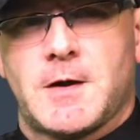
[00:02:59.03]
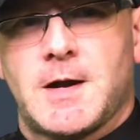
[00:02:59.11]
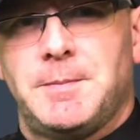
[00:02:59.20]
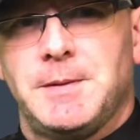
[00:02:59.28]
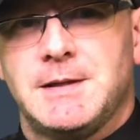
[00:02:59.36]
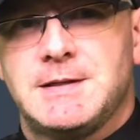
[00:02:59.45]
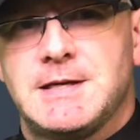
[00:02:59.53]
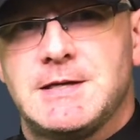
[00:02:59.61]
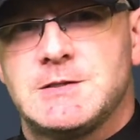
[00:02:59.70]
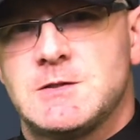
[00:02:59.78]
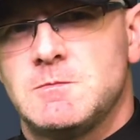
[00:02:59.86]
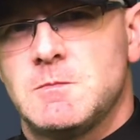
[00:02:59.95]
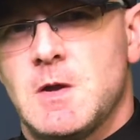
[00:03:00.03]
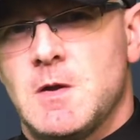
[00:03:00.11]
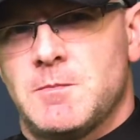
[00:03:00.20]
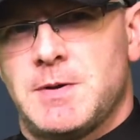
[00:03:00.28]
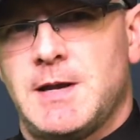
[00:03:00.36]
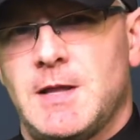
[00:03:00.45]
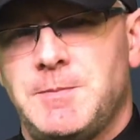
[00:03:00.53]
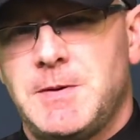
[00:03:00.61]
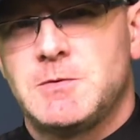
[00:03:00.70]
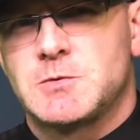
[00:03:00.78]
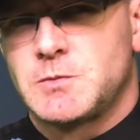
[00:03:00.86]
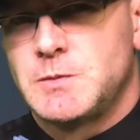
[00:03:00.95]
a couple of days, and Penelope
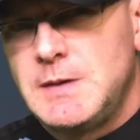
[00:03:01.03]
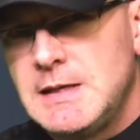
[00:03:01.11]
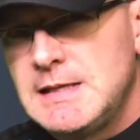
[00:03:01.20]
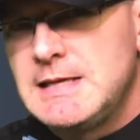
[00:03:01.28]
was really